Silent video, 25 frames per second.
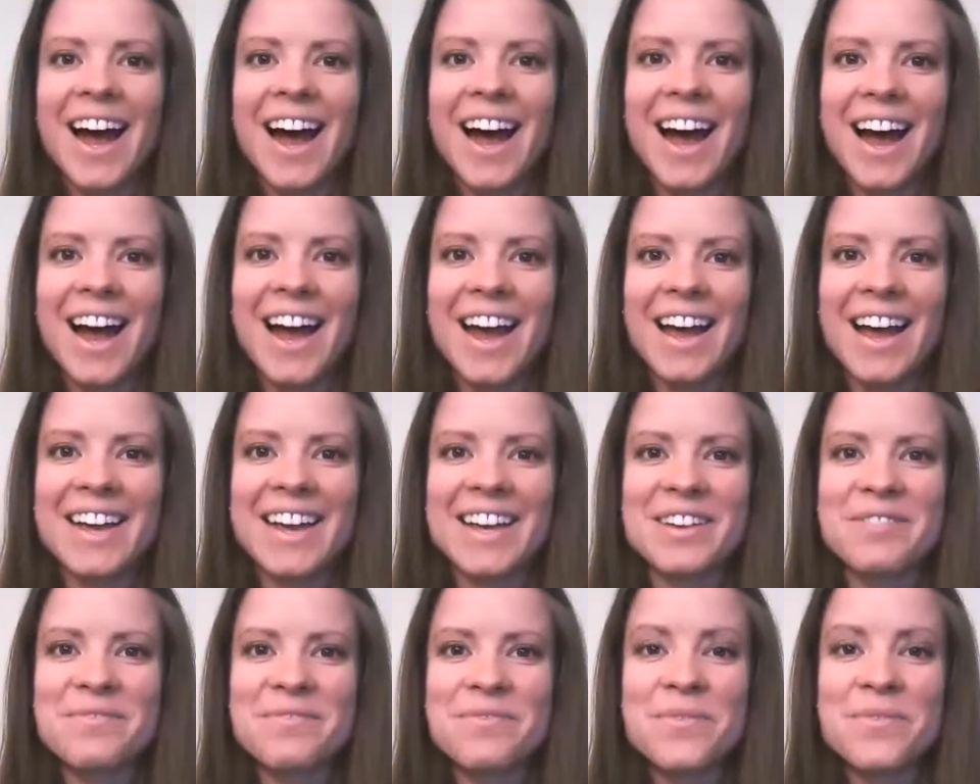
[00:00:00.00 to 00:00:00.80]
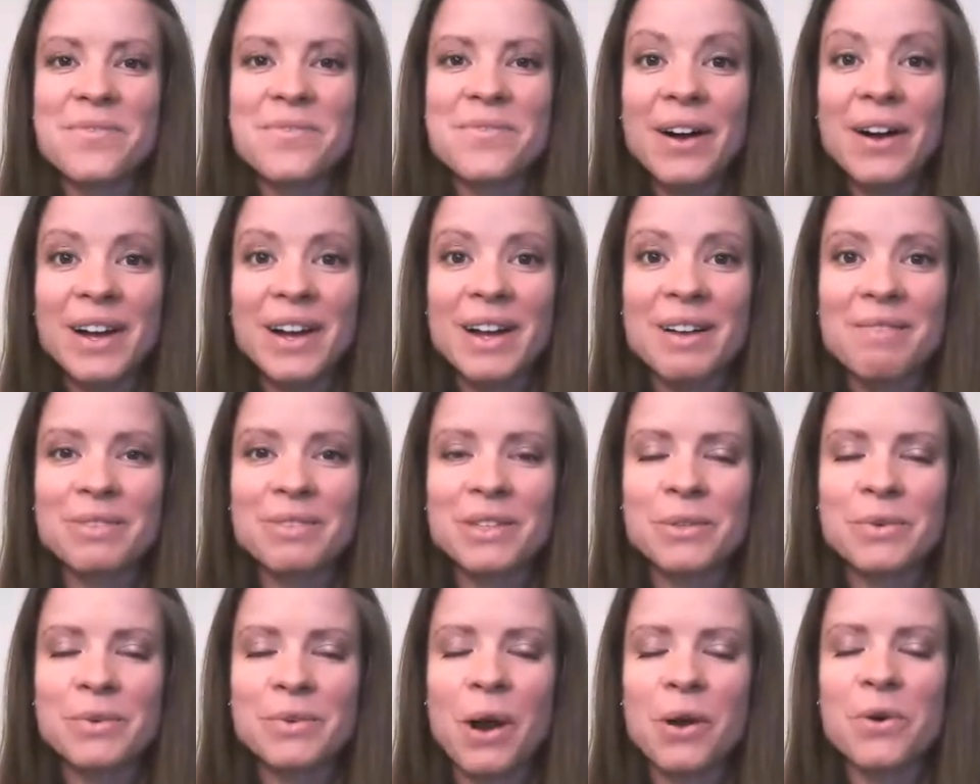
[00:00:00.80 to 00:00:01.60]
Hi, and
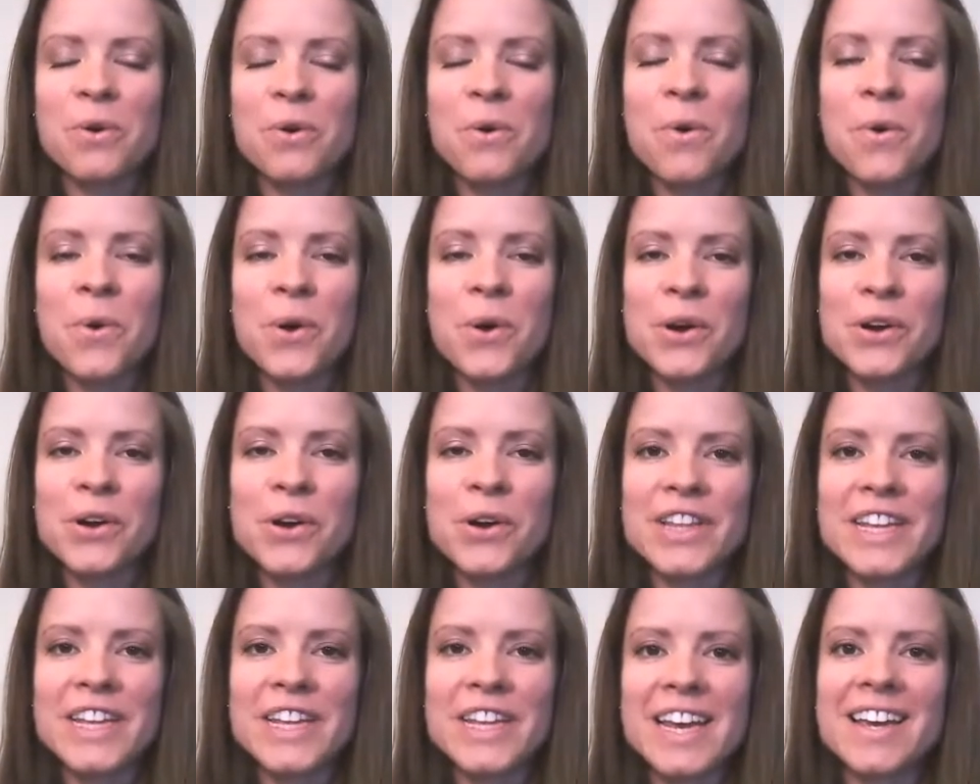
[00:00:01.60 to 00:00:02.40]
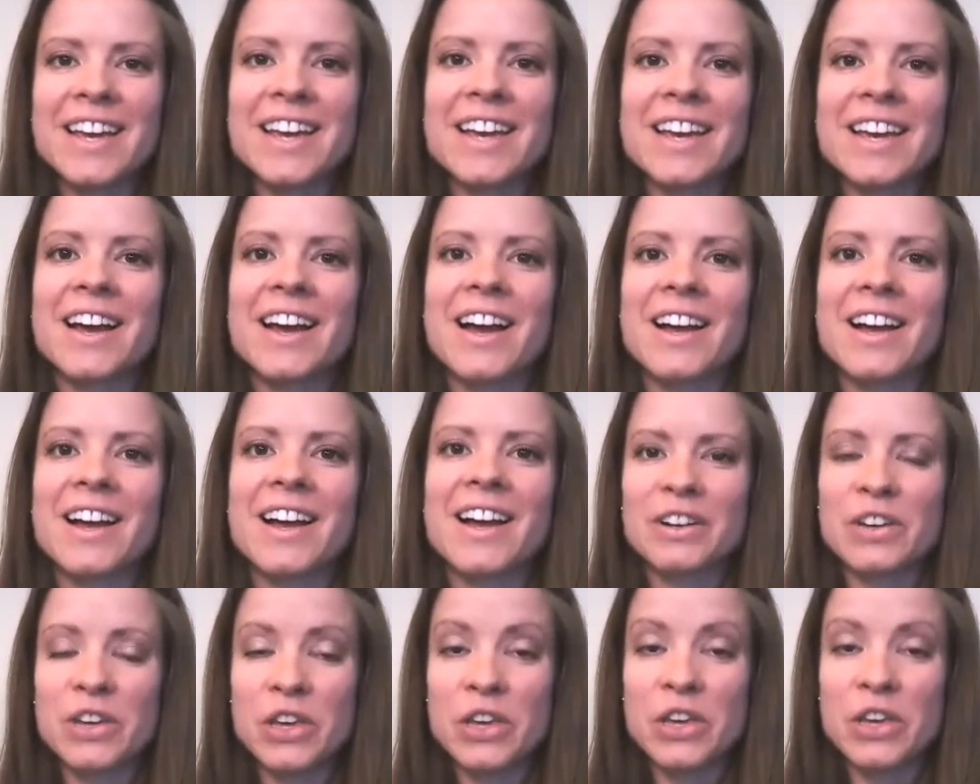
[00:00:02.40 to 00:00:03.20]
welcome to our quarterly
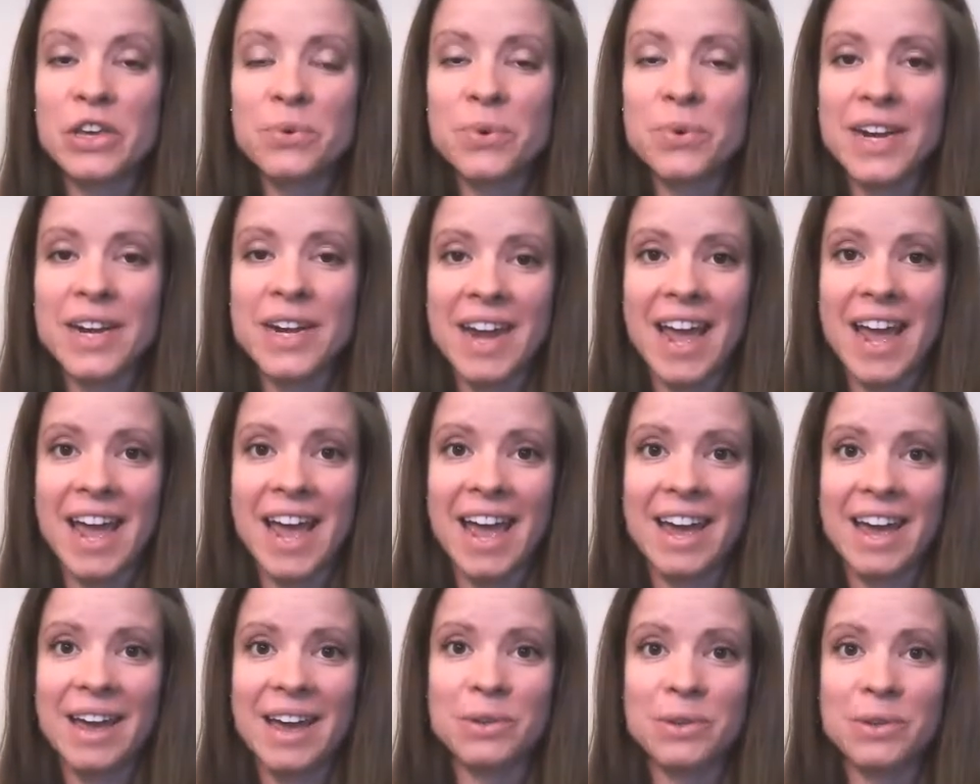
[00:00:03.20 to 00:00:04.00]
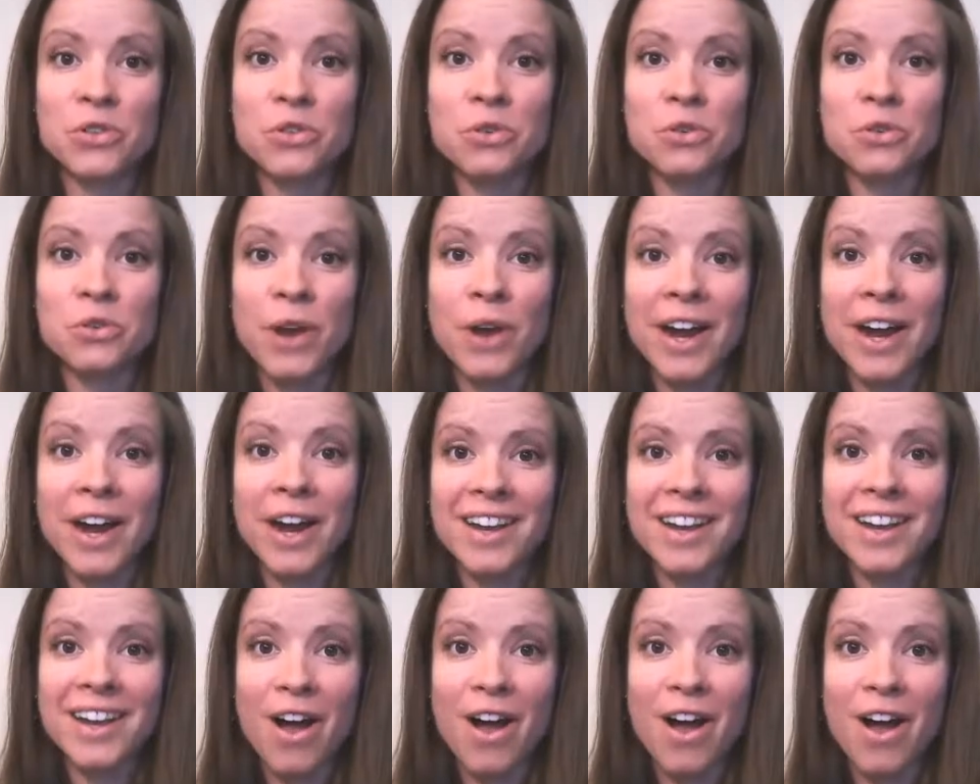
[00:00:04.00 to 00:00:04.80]
Q&A with
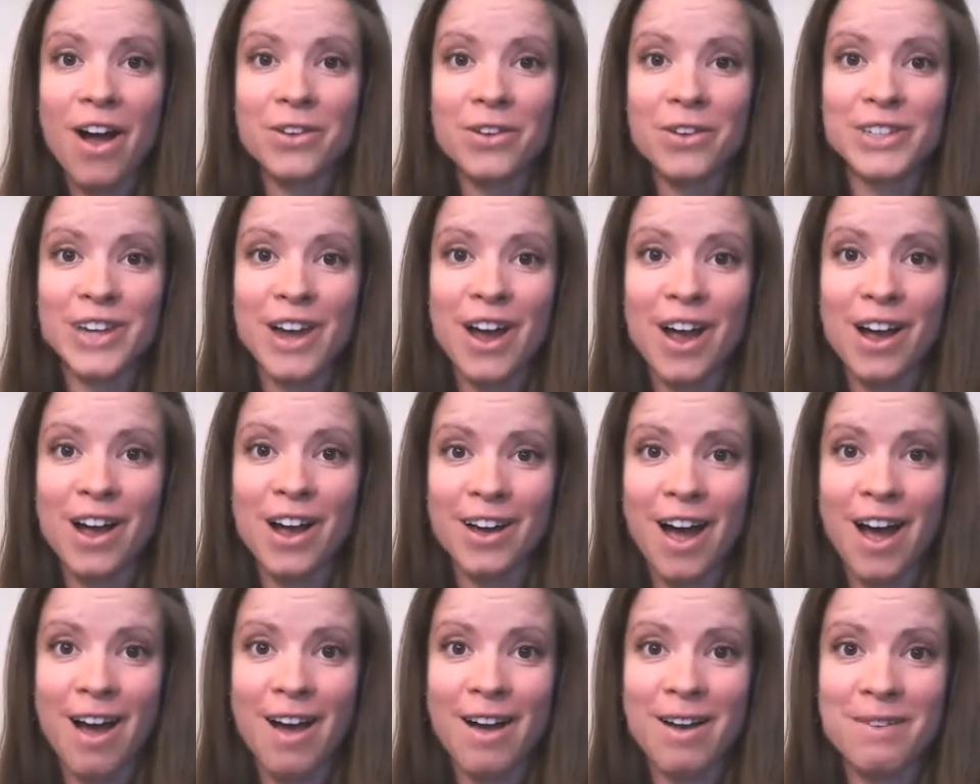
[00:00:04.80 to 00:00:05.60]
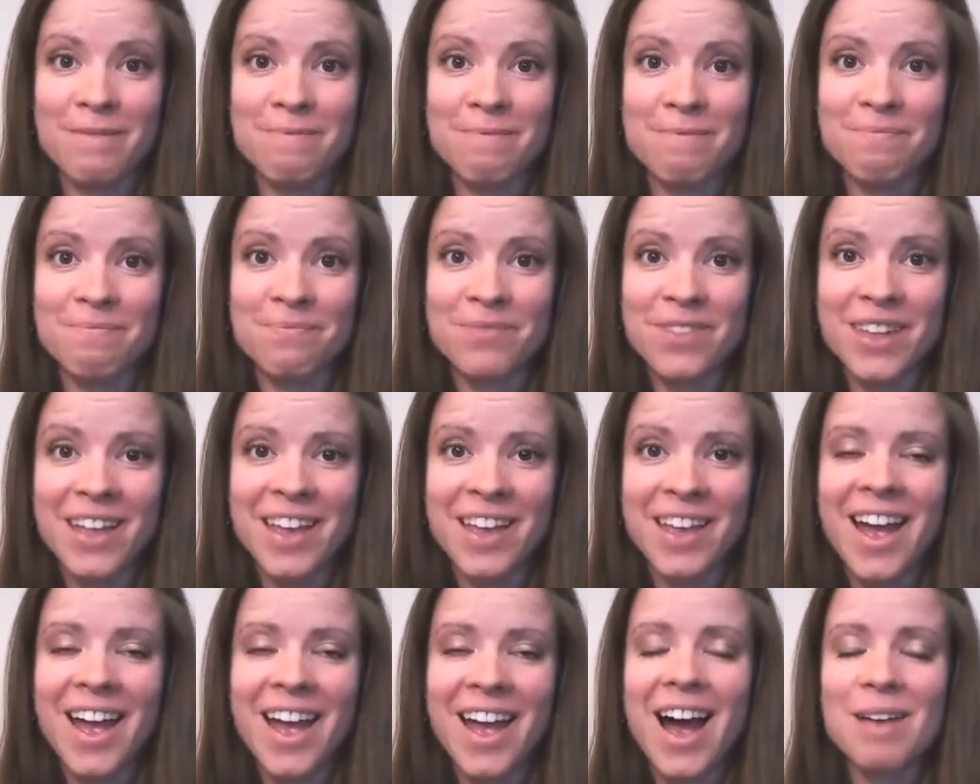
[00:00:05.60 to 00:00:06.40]
trainingauthors.com.
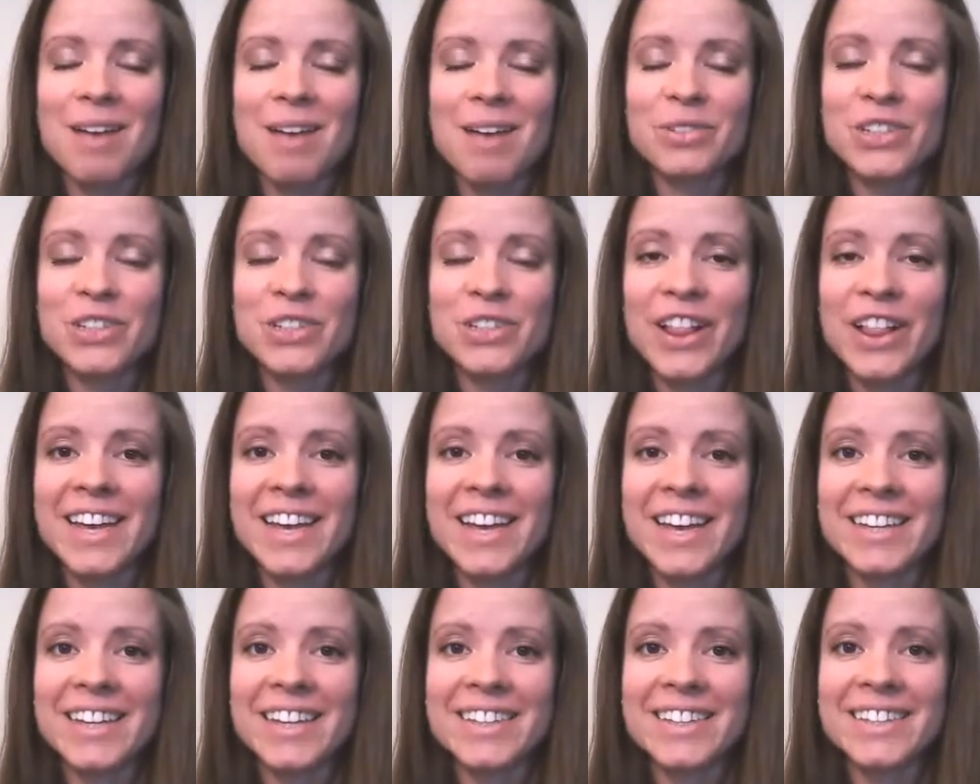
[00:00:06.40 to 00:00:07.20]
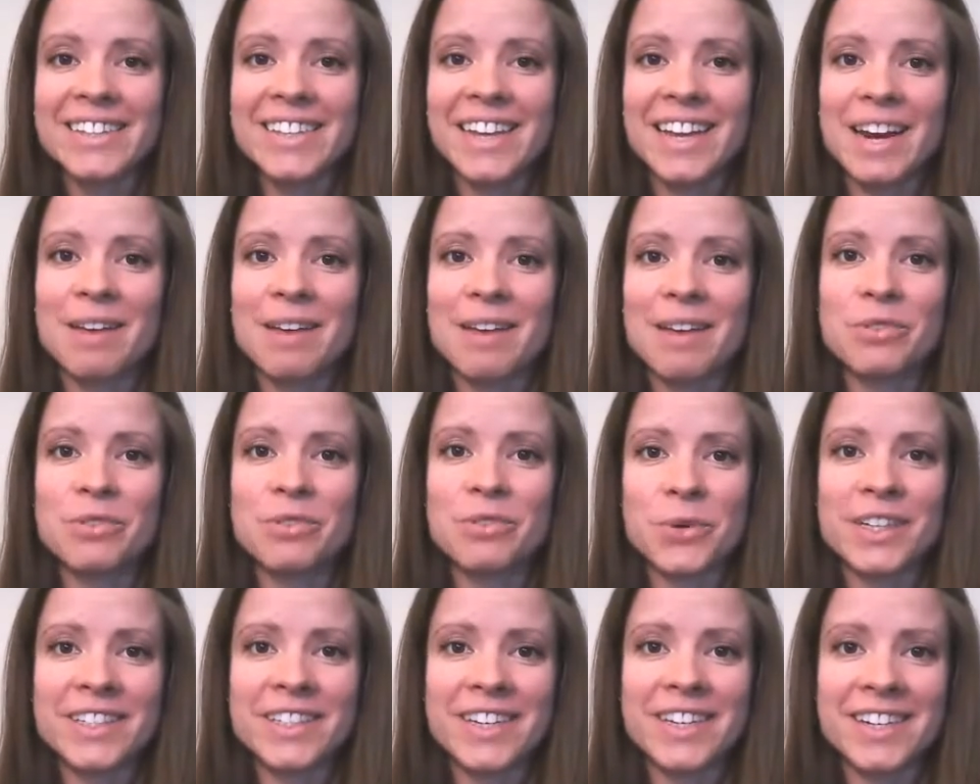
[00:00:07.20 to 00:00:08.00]
I'm Shelly Hitz, and I'm
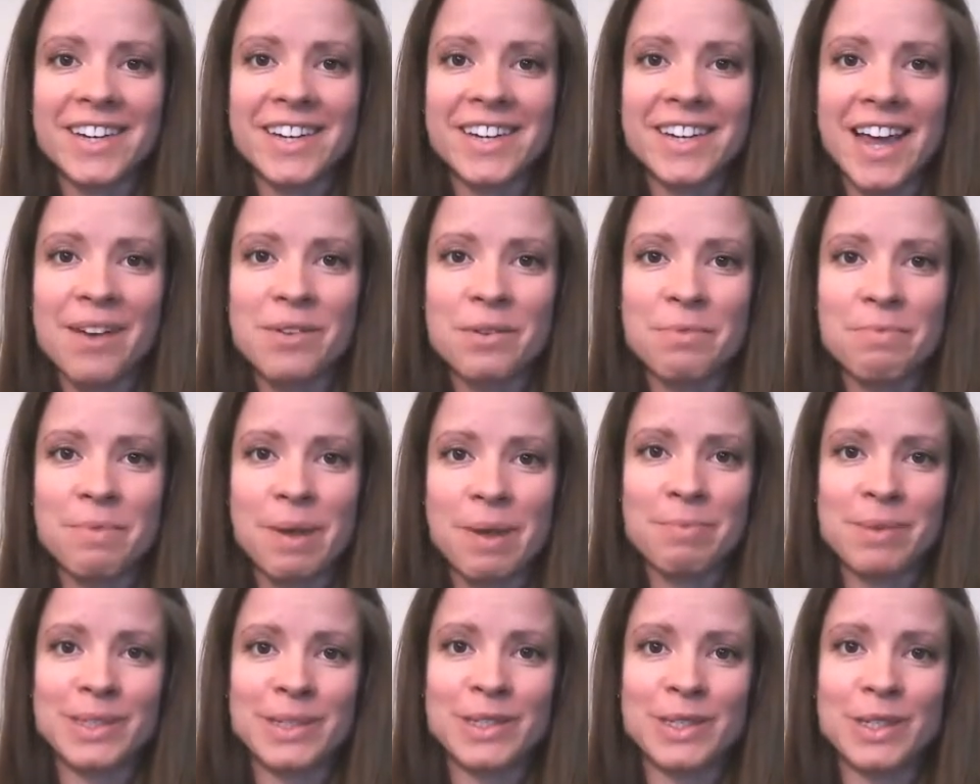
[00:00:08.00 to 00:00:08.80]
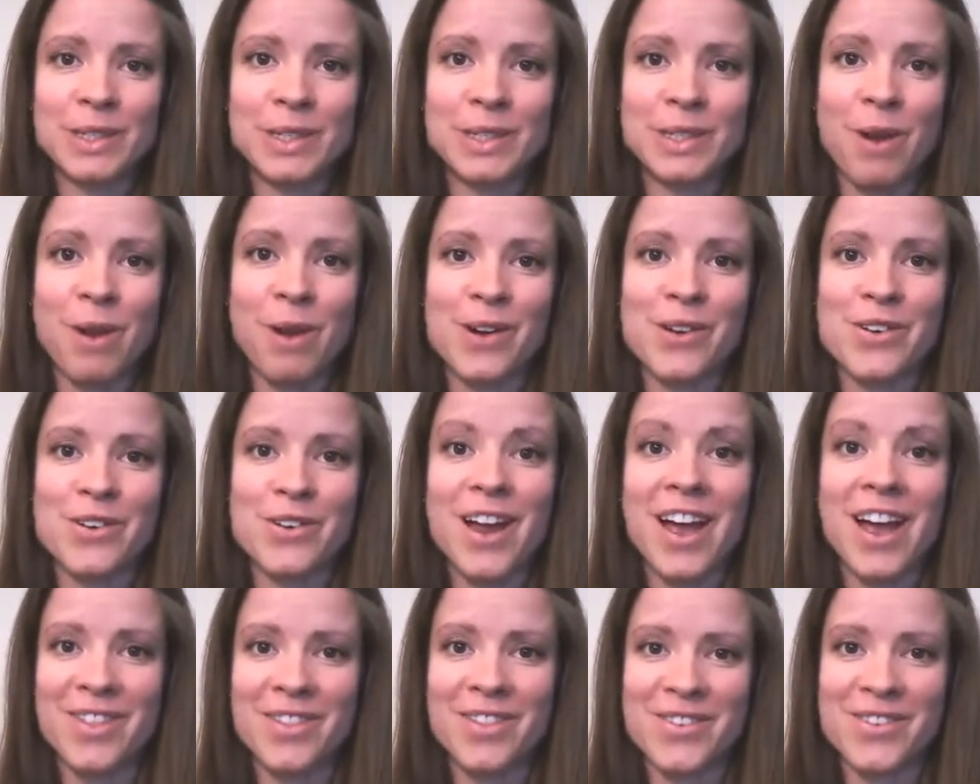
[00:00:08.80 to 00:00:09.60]
joined today with my business
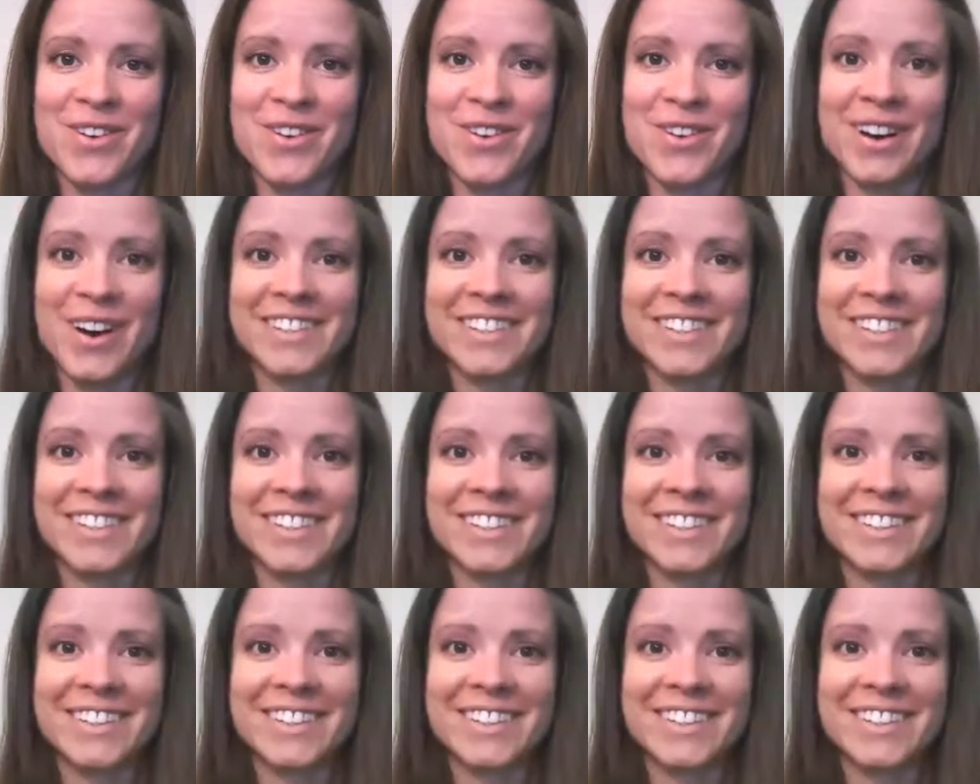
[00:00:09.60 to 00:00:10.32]
partner, Heather Hart.